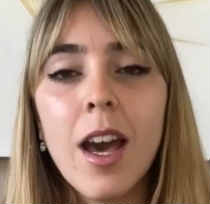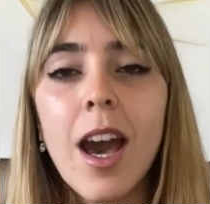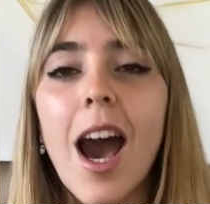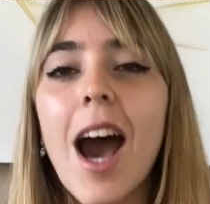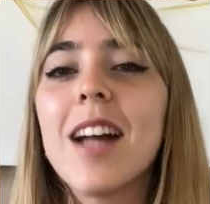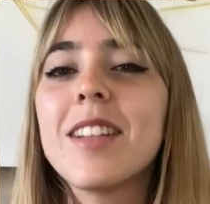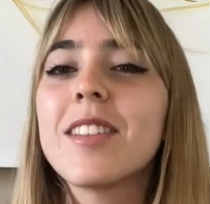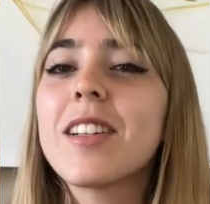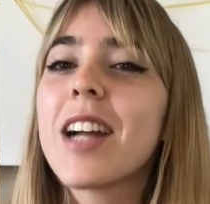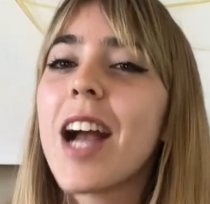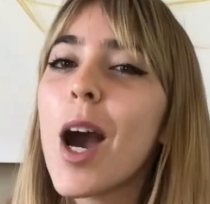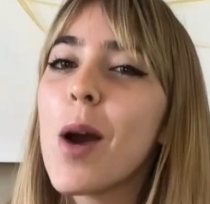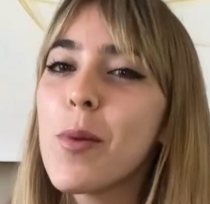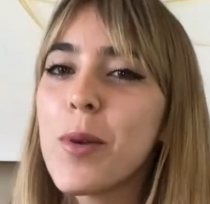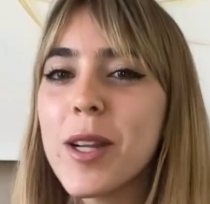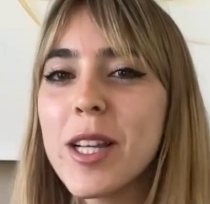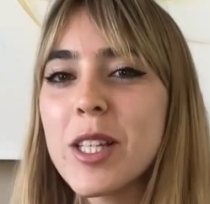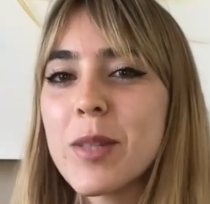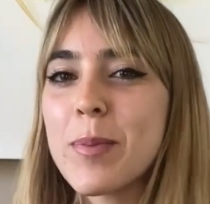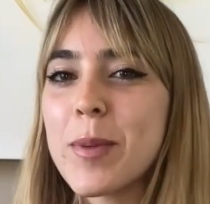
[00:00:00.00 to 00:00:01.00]
Under our
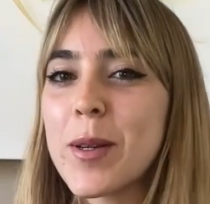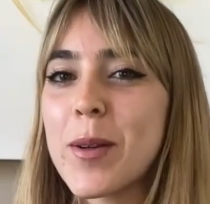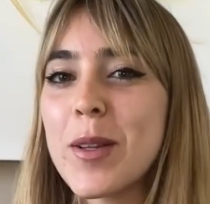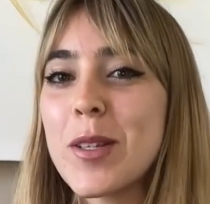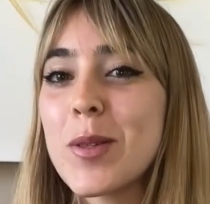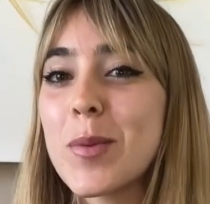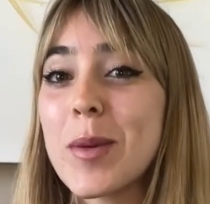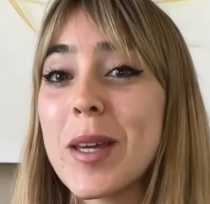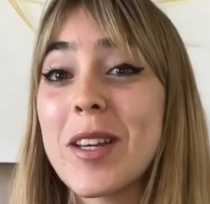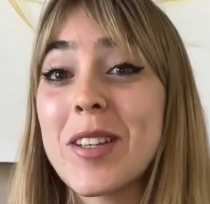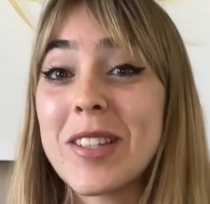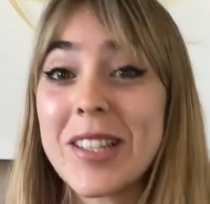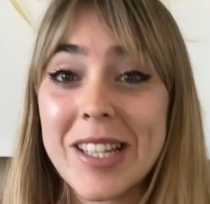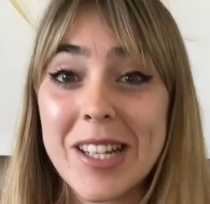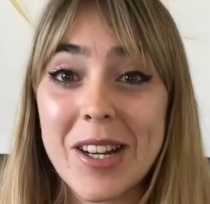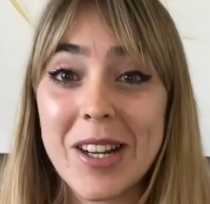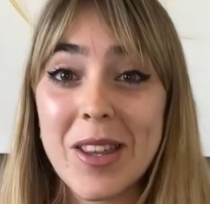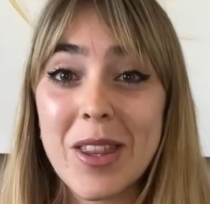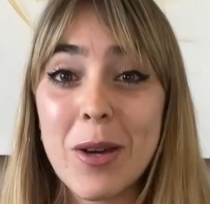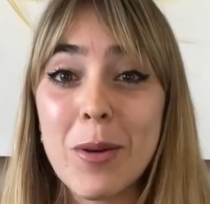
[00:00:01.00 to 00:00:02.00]
experience, we
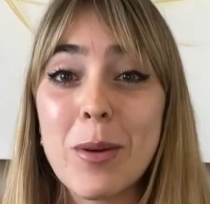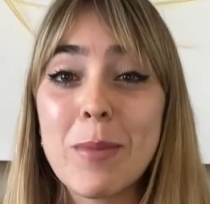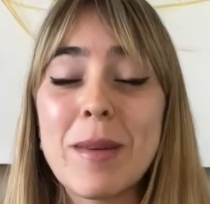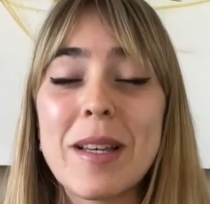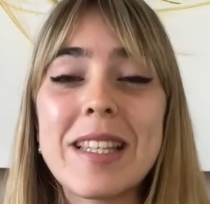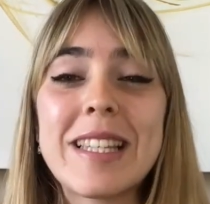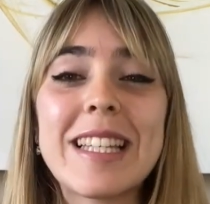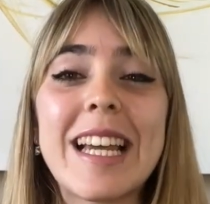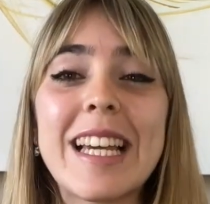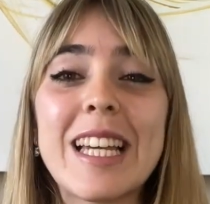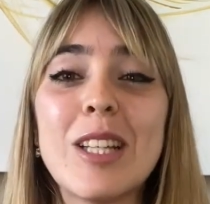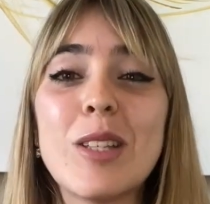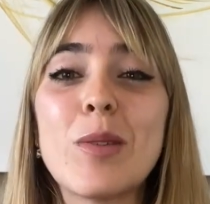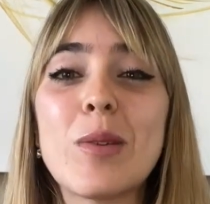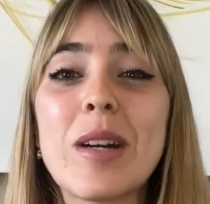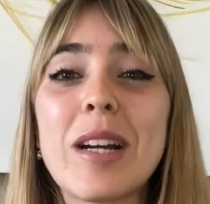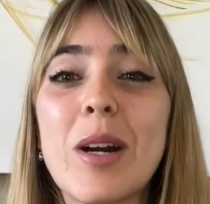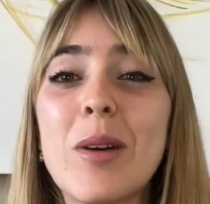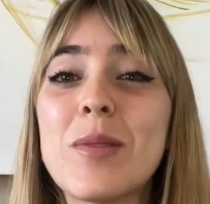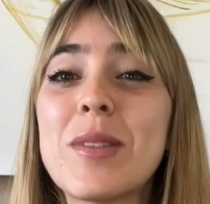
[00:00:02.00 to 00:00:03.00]
consider that we must take into
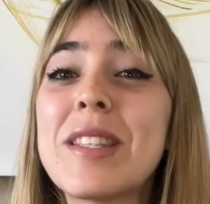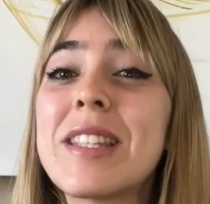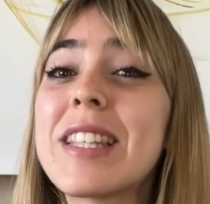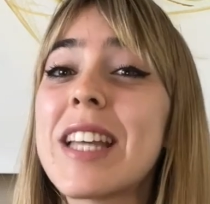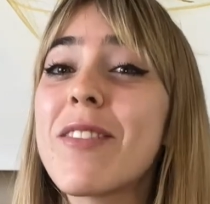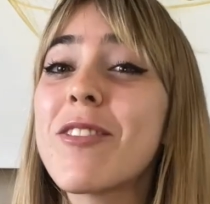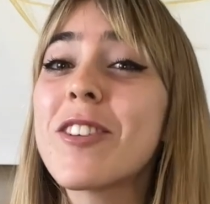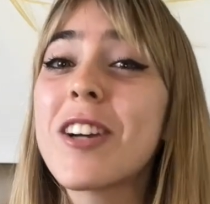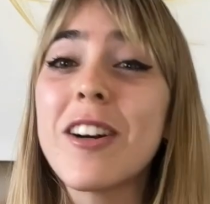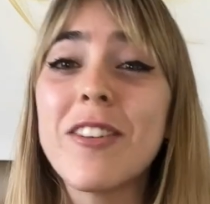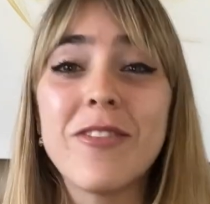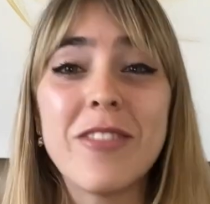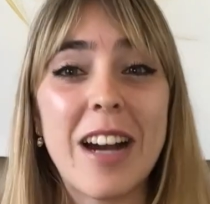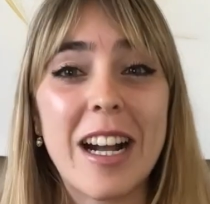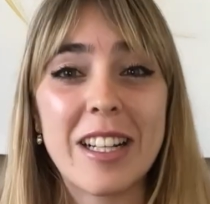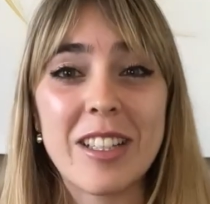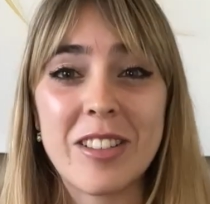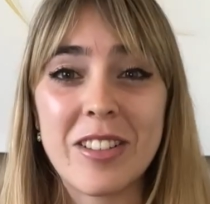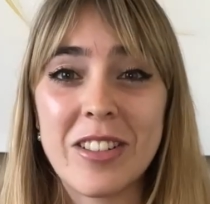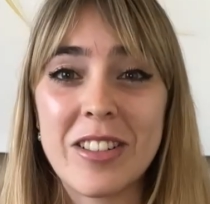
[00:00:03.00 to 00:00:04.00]
account several
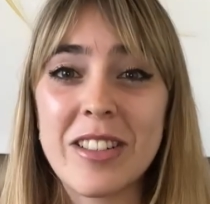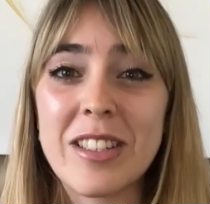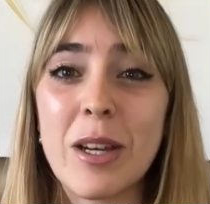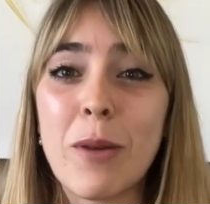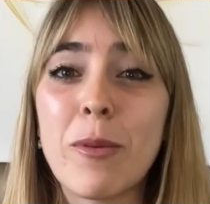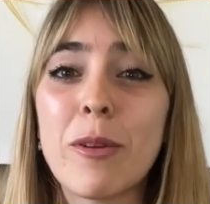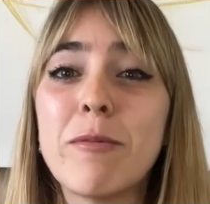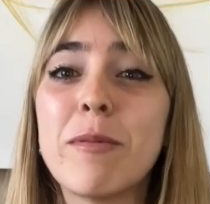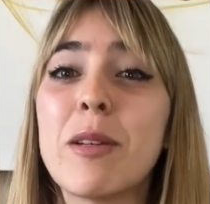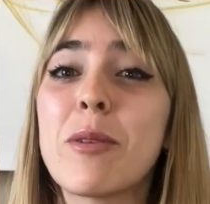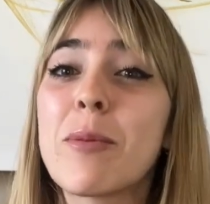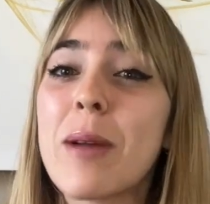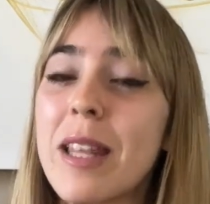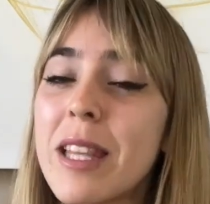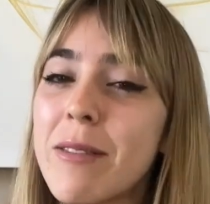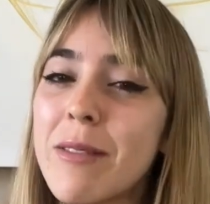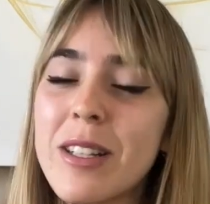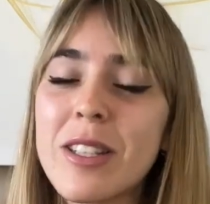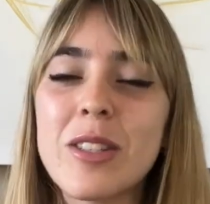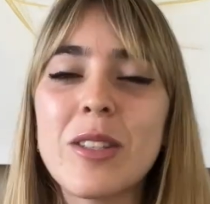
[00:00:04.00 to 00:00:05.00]
factors that will be
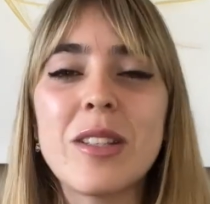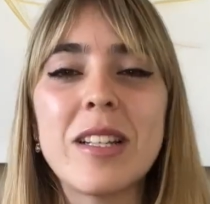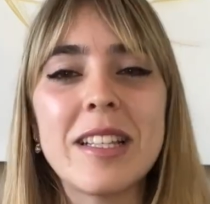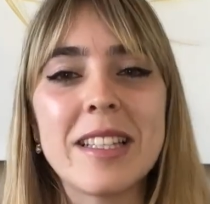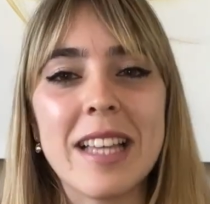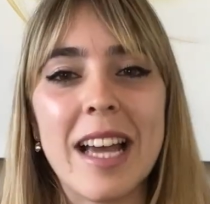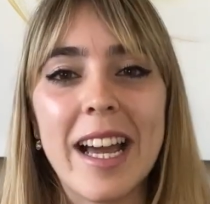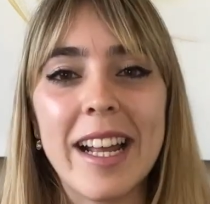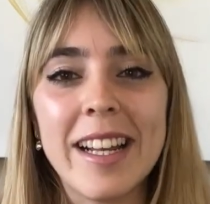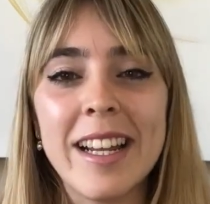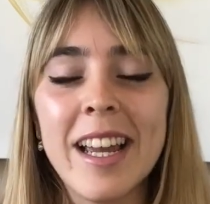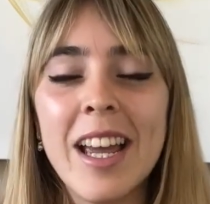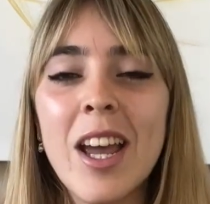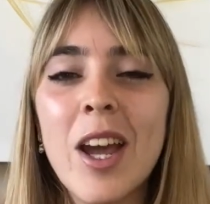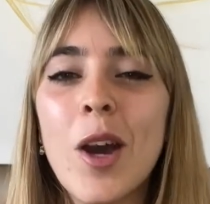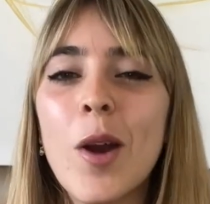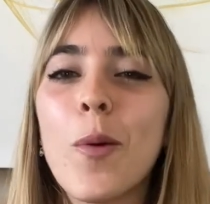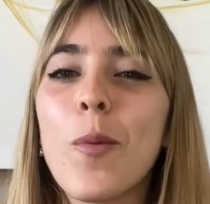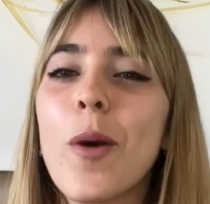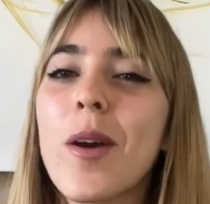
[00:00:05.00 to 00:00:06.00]
relevant to decide
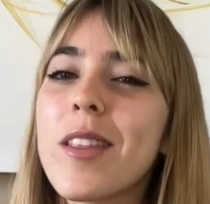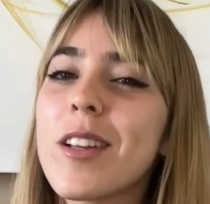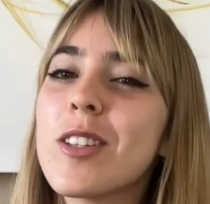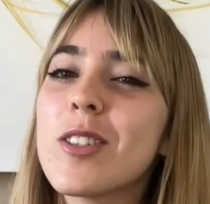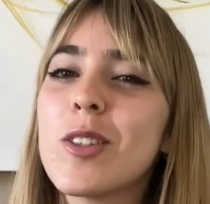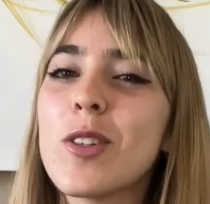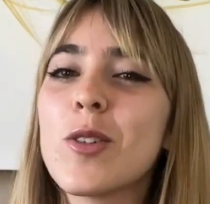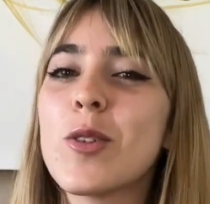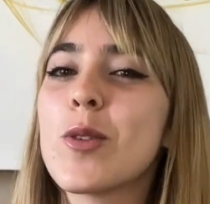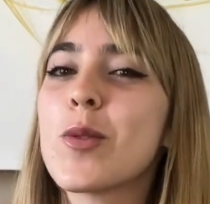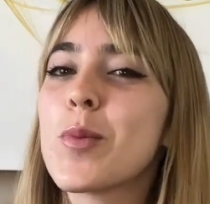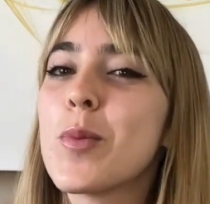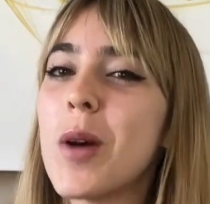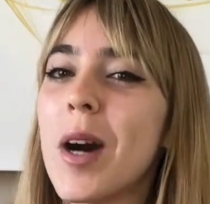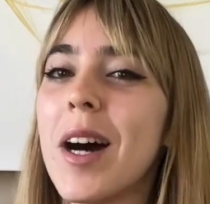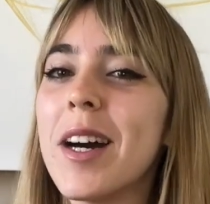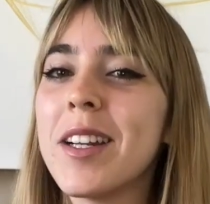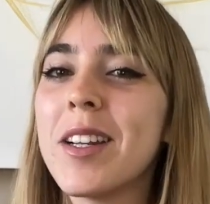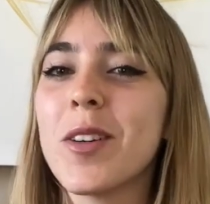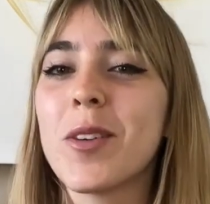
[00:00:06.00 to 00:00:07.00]
whether to choose
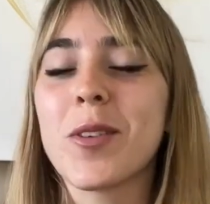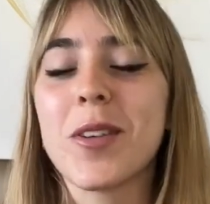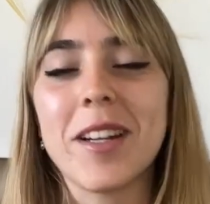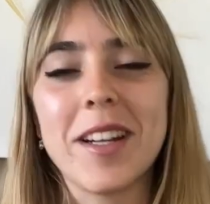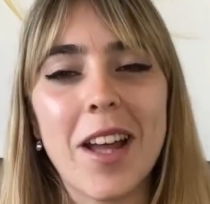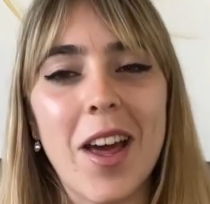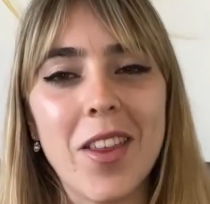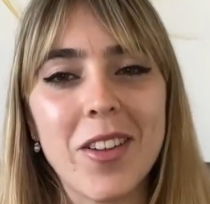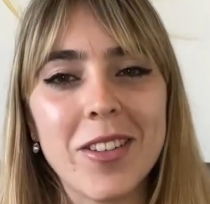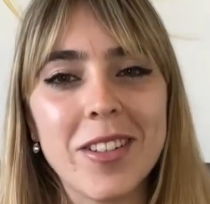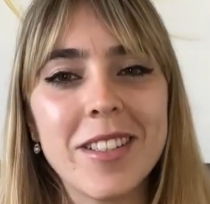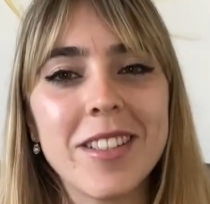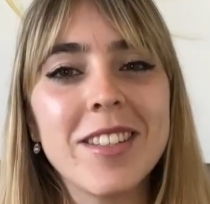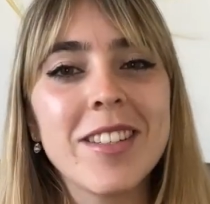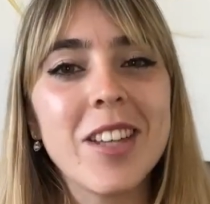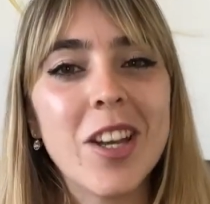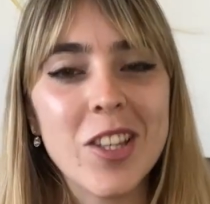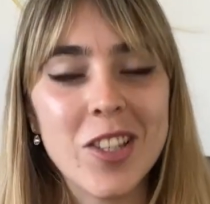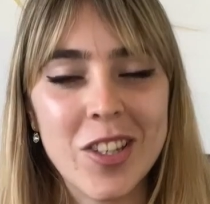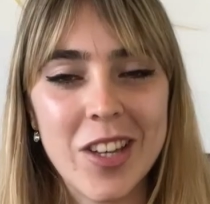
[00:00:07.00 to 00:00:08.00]
one or another,
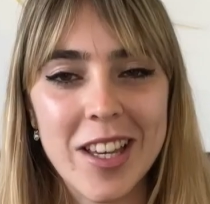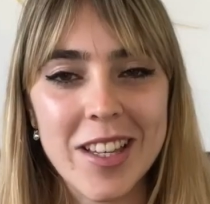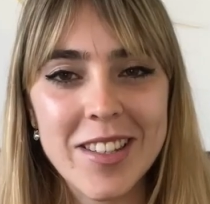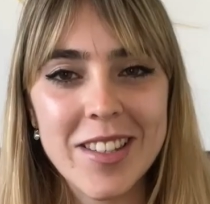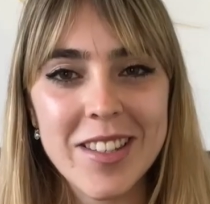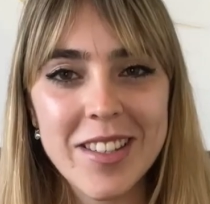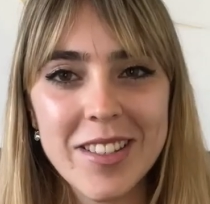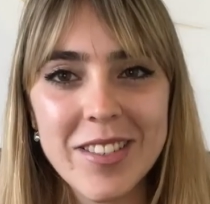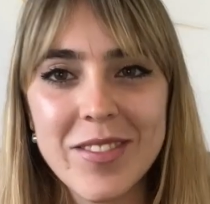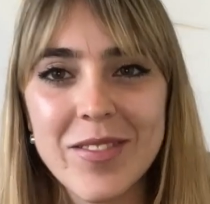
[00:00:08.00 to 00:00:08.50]
such as